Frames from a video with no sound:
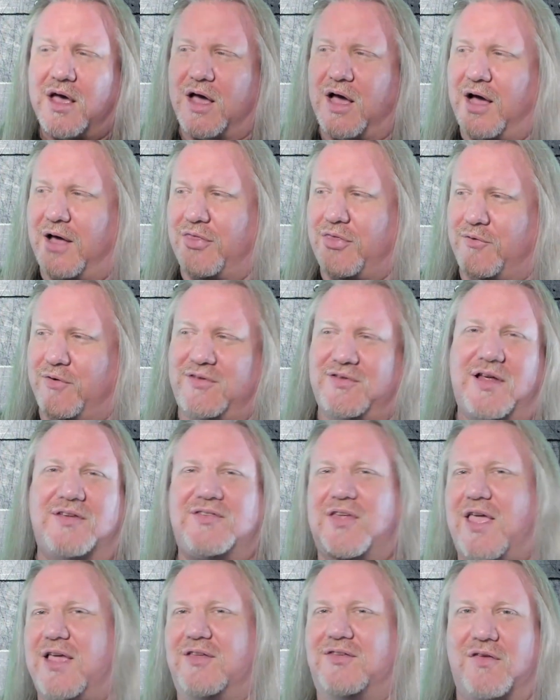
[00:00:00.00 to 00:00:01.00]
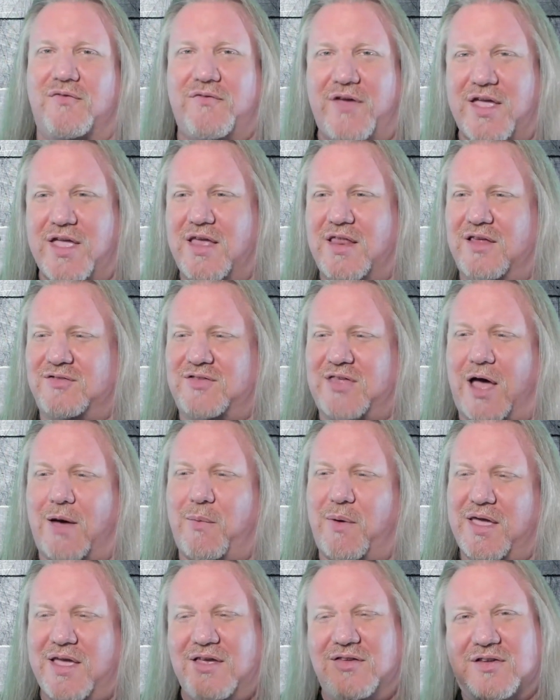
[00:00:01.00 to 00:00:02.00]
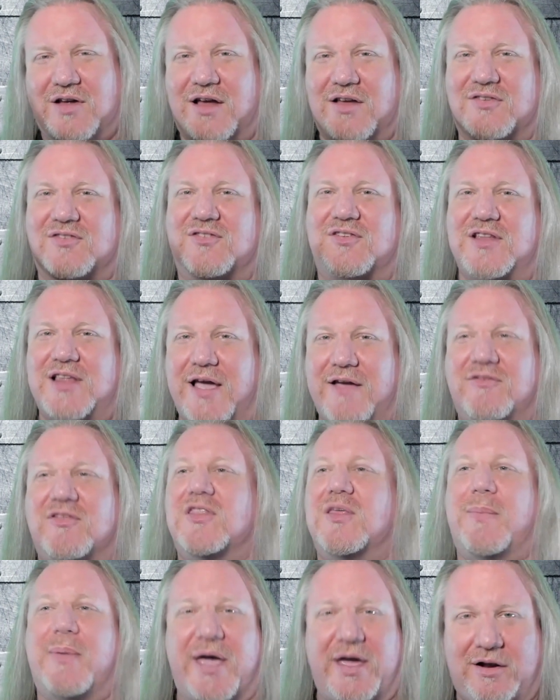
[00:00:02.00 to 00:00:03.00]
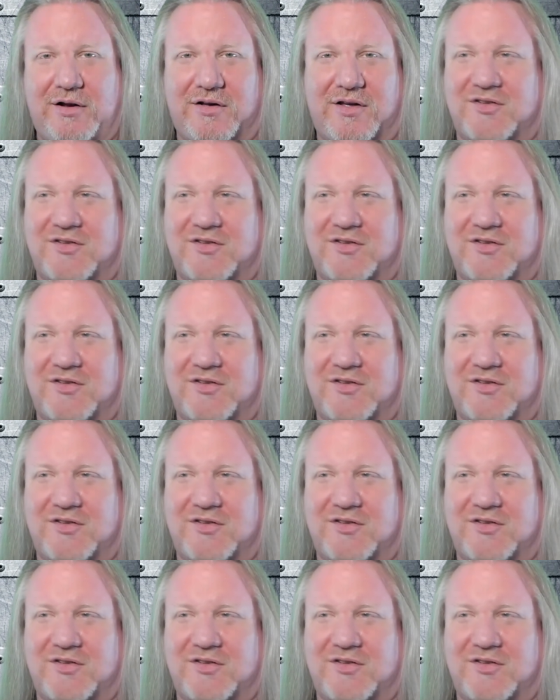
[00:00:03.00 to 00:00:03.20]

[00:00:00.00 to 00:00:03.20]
Uh, the reason I say it's convenient is that way he's not a slave to the pedal.